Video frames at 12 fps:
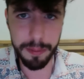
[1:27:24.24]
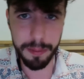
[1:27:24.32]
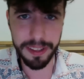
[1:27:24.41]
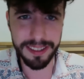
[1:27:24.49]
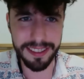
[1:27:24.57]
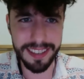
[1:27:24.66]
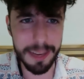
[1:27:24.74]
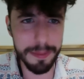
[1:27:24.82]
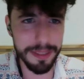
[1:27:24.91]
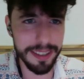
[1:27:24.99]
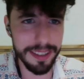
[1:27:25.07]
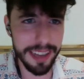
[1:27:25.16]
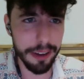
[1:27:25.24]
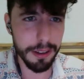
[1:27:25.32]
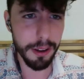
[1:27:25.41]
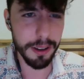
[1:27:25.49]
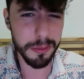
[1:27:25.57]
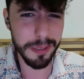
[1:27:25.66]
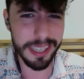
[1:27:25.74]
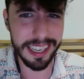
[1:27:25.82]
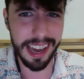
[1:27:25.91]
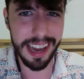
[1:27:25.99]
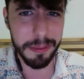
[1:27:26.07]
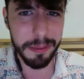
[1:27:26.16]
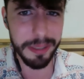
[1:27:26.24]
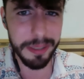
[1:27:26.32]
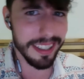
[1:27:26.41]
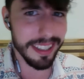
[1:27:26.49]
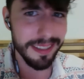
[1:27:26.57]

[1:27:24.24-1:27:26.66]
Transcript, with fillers: Steam sale for launch week kind of was in